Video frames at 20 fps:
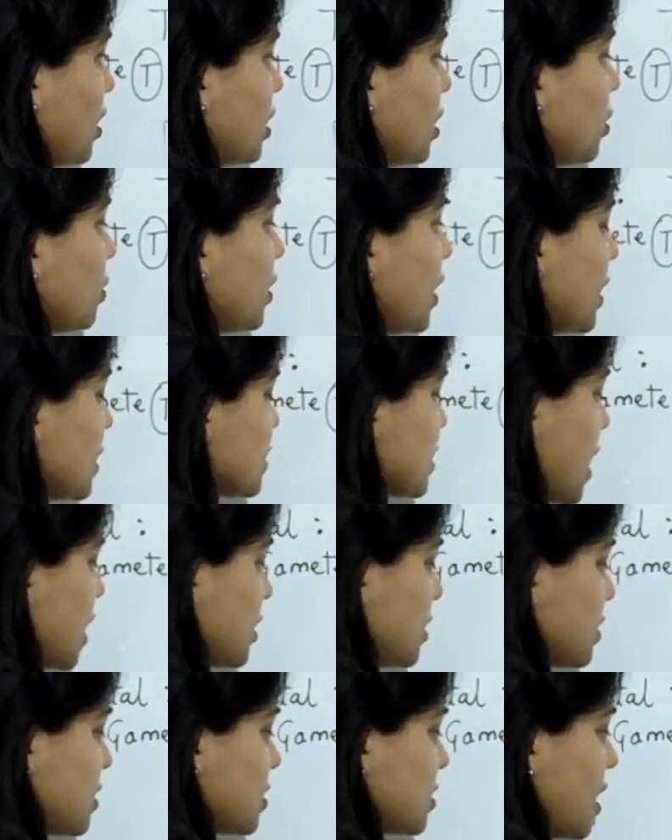Now let's
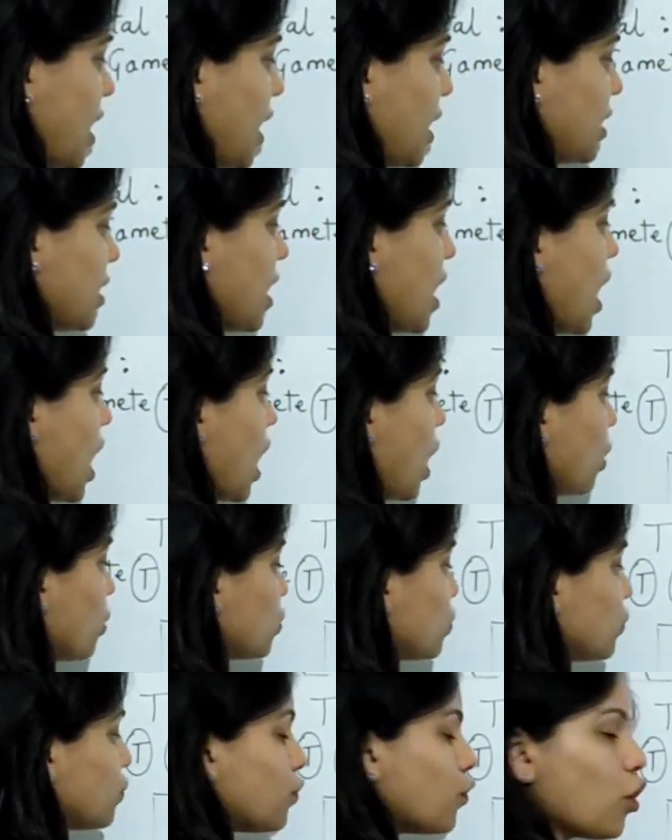understand
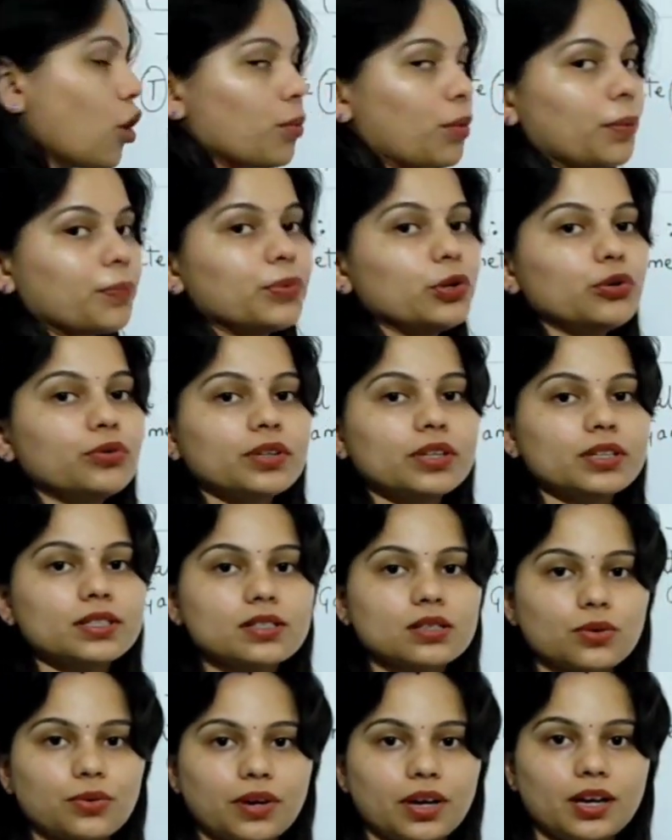how to form a Punnett
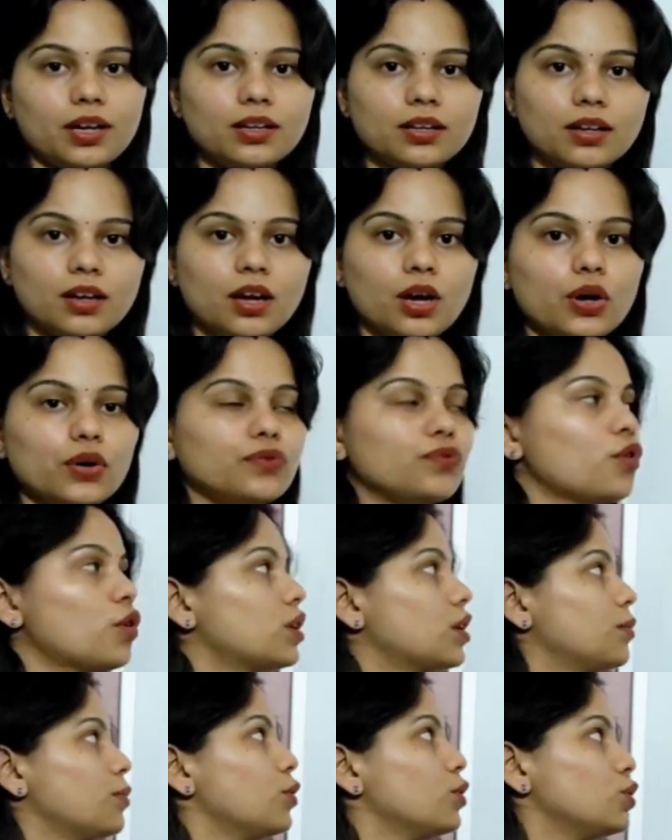square for
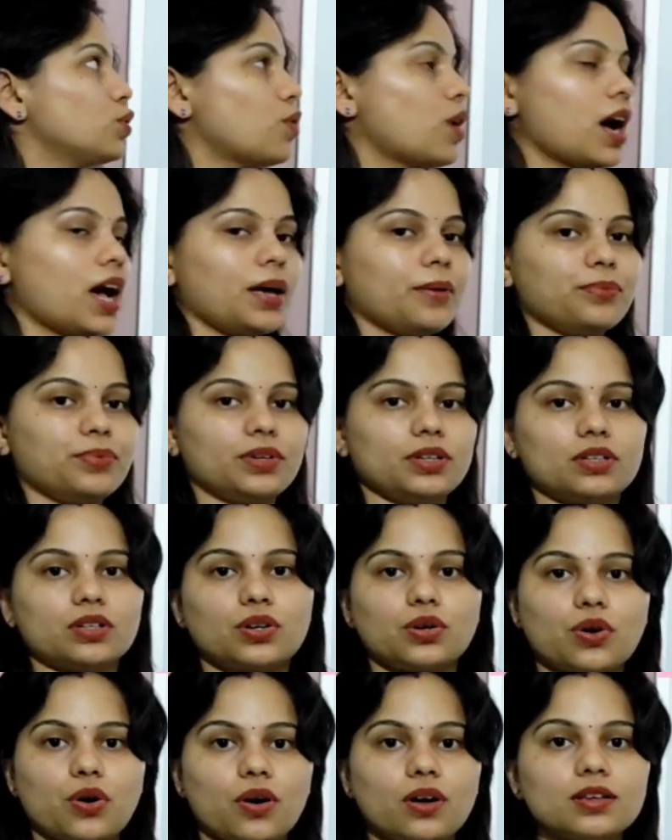a monohybrid
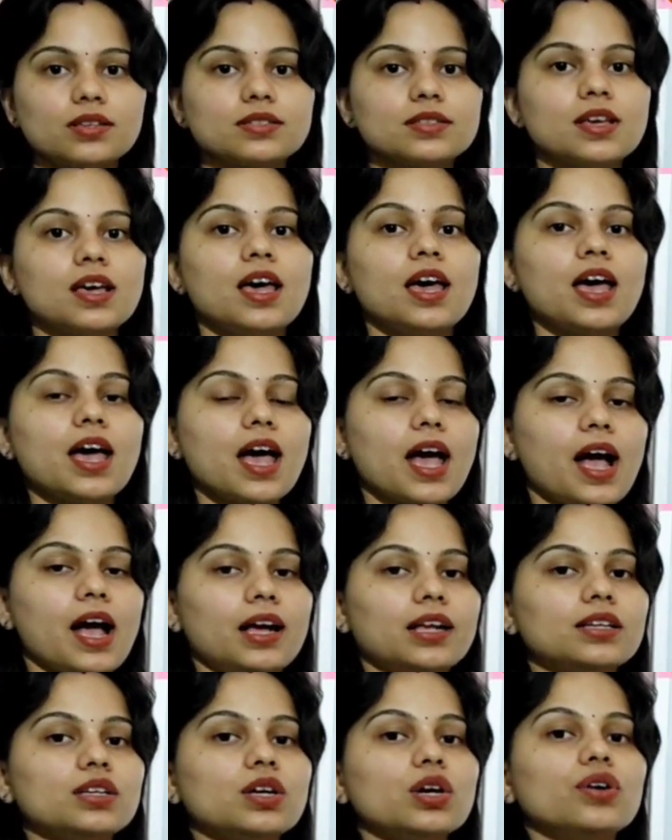cross
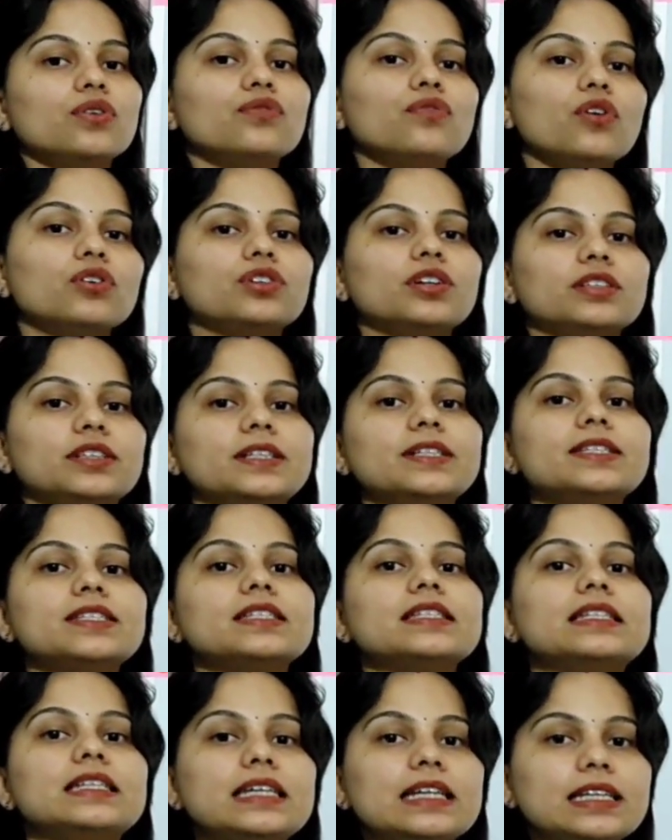and what are its
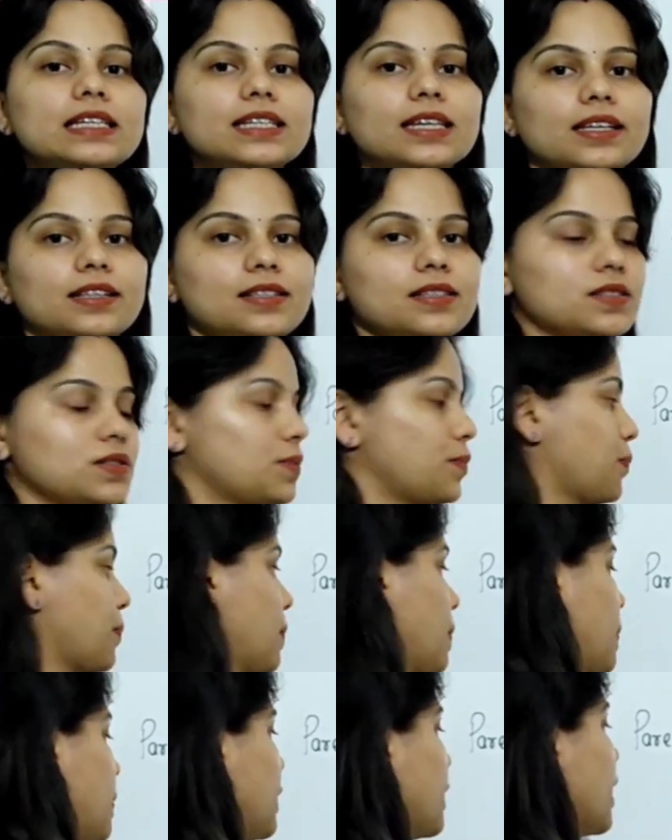details.
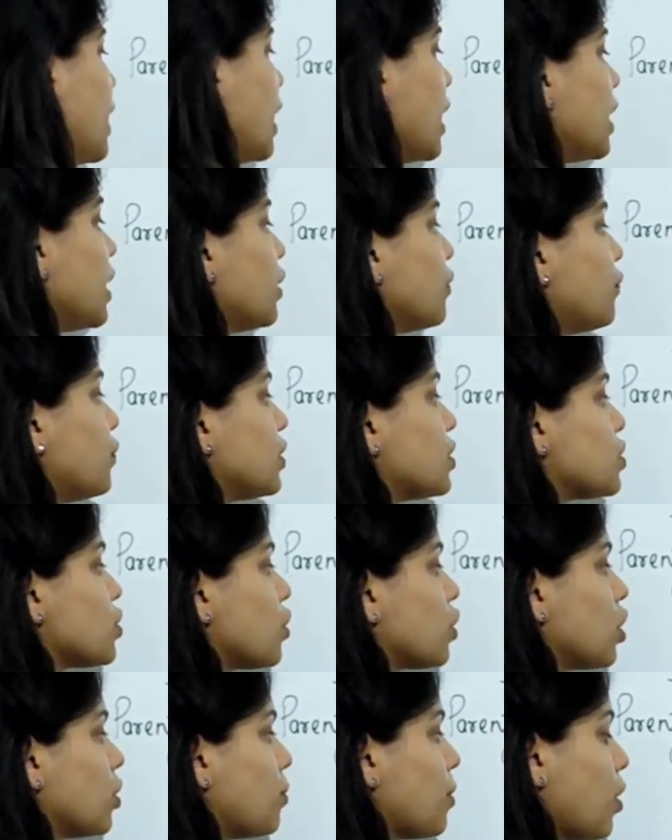If we
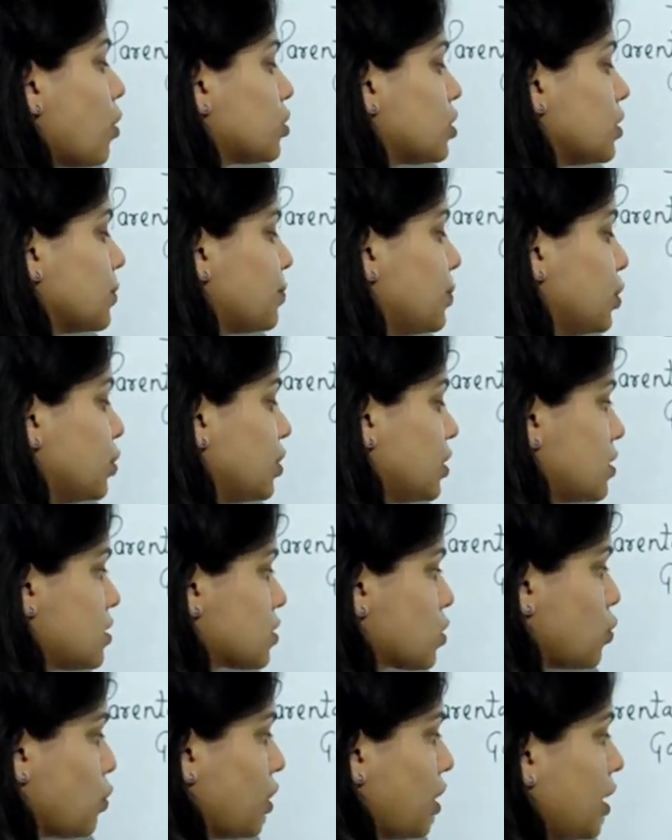talk about a Punnett
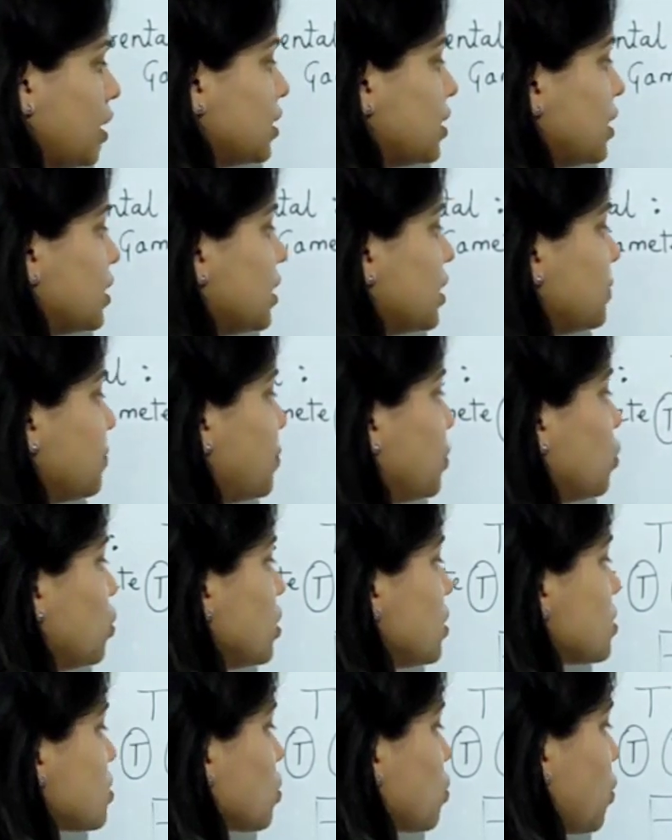square, then in
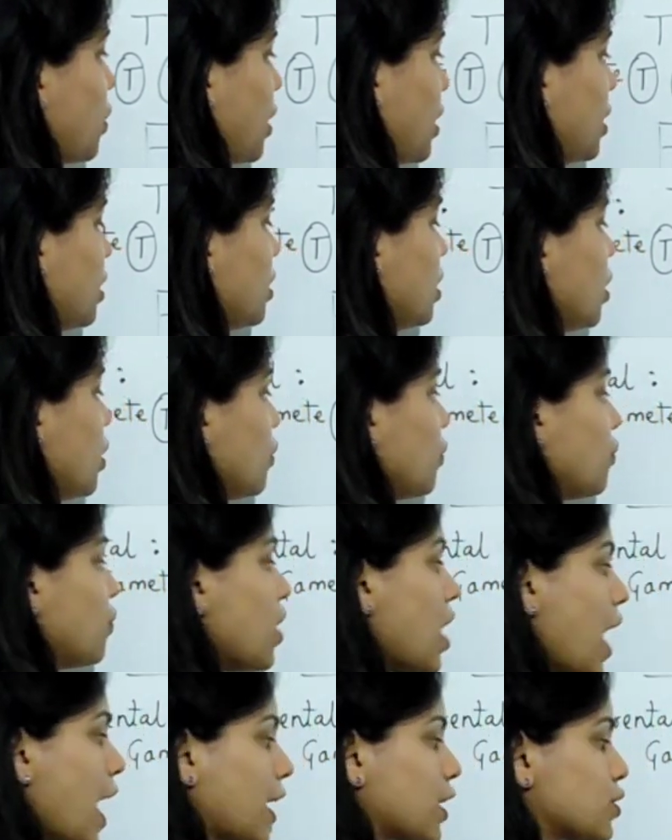Punnett square
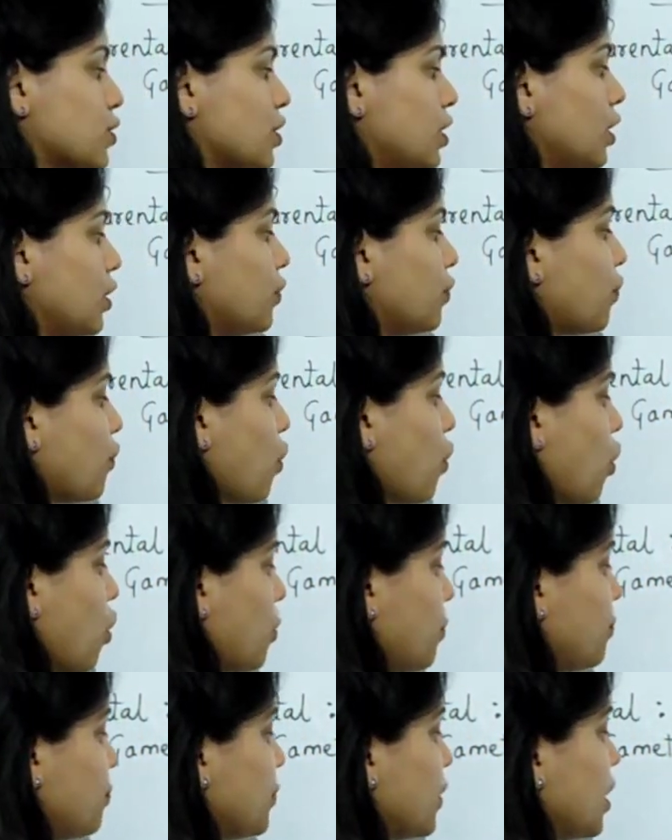we actually
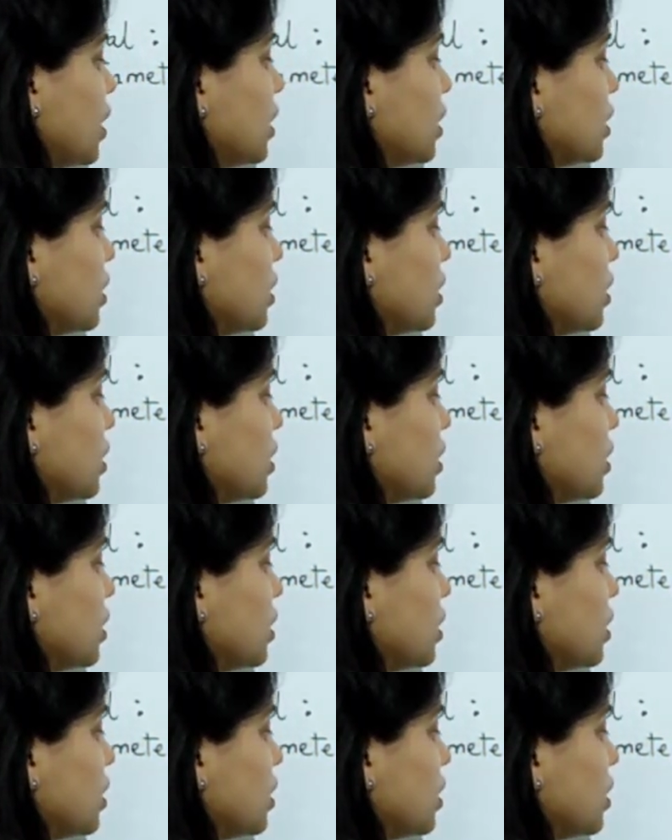form